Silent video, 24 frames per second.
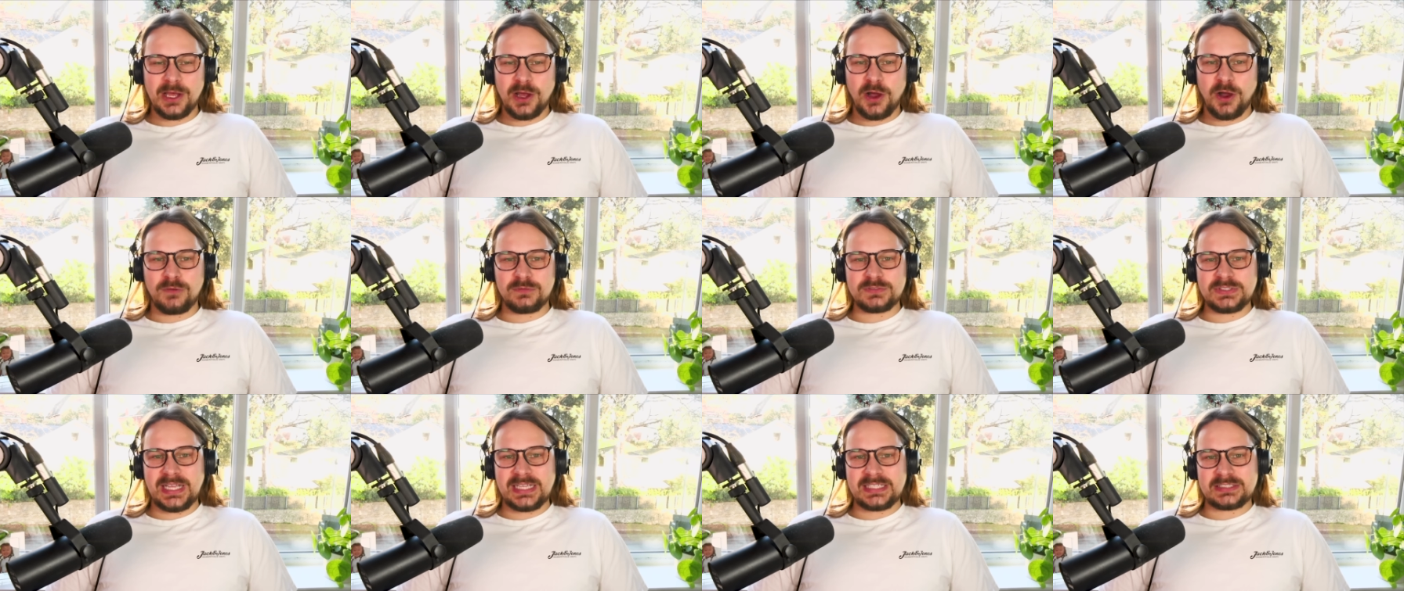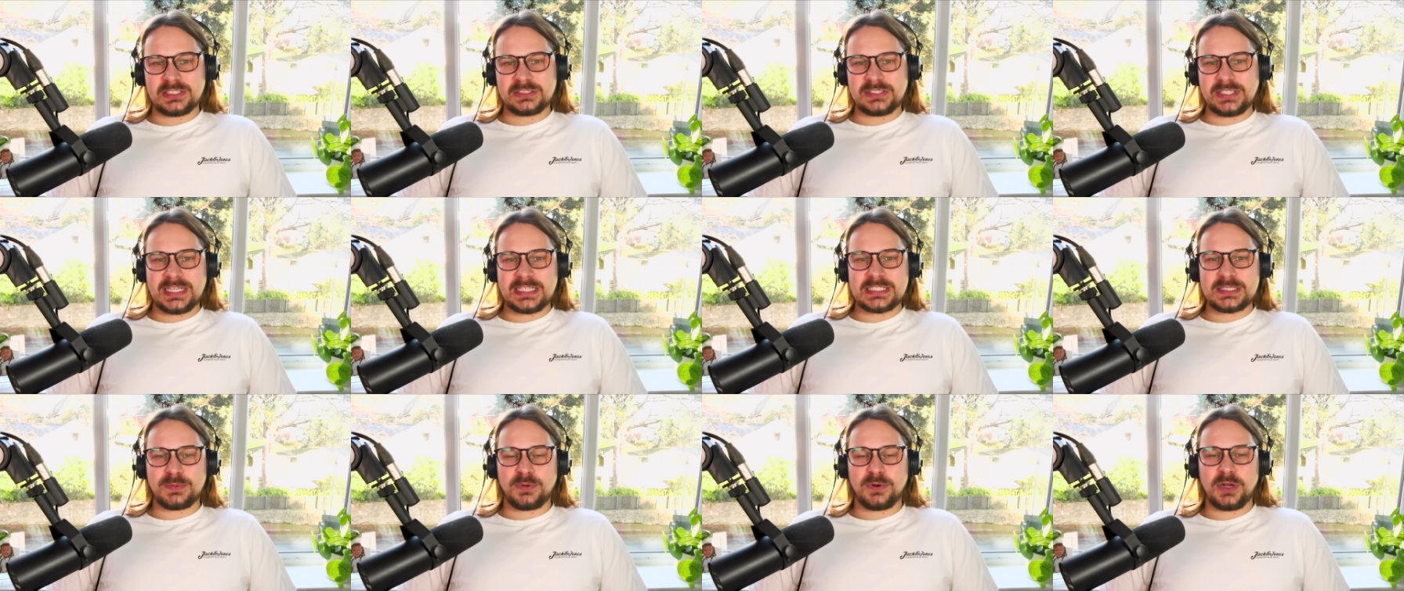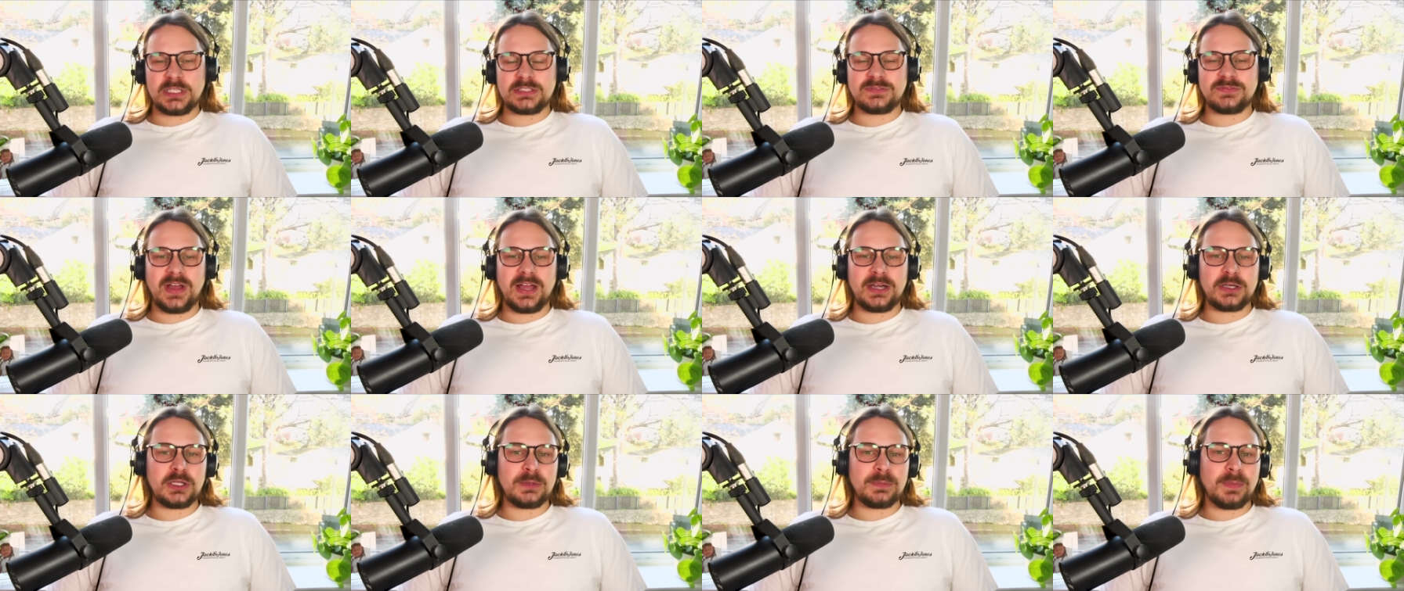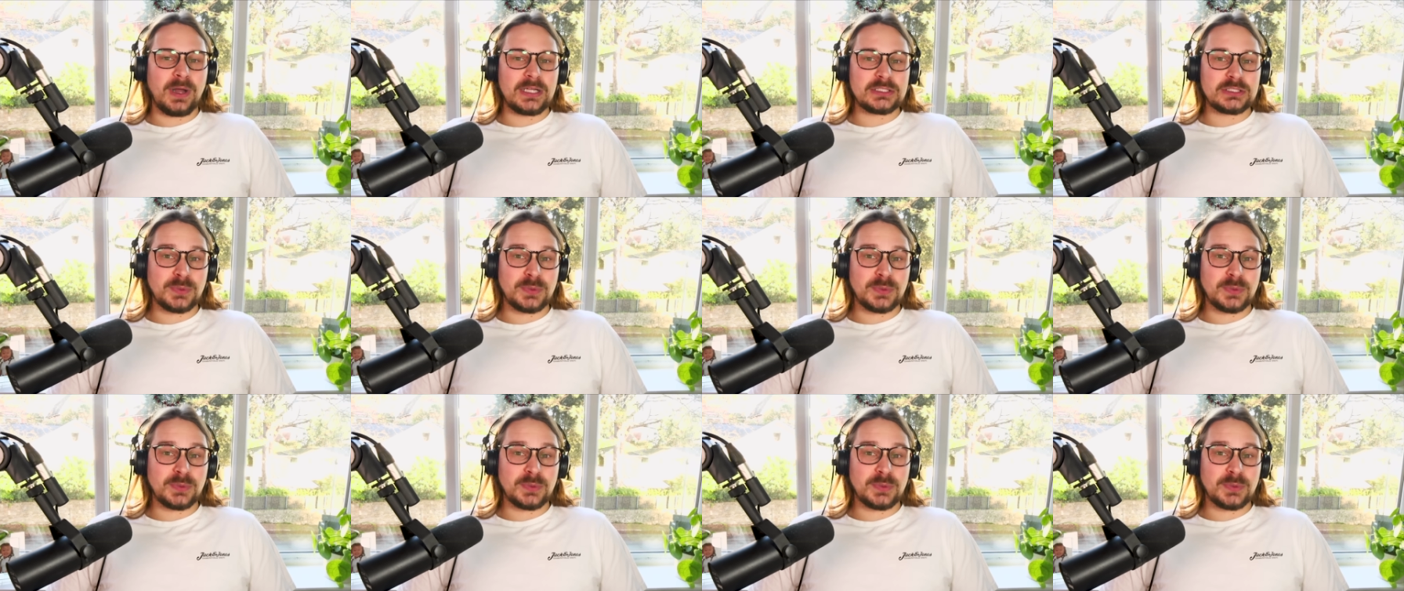of Tesla's enterprise value by